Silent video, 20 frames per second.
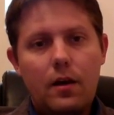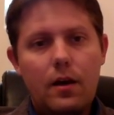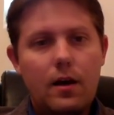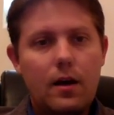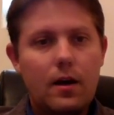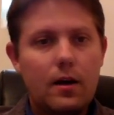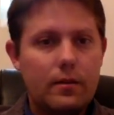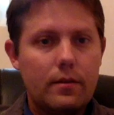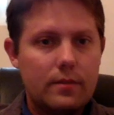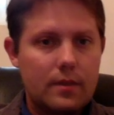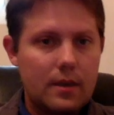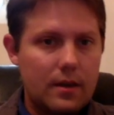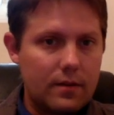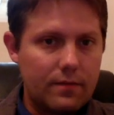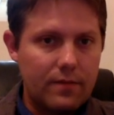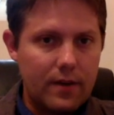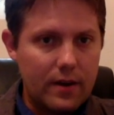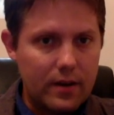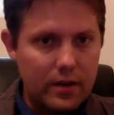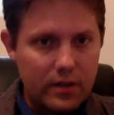That
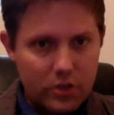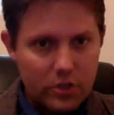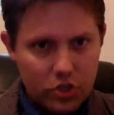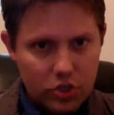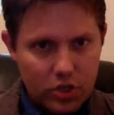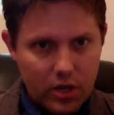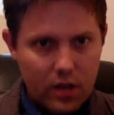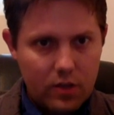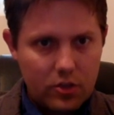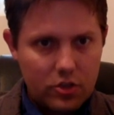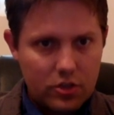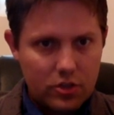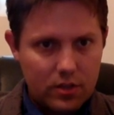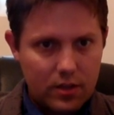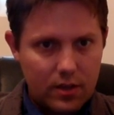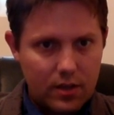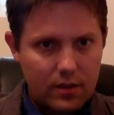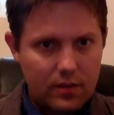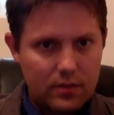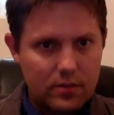if I need to change
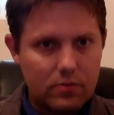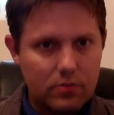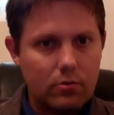things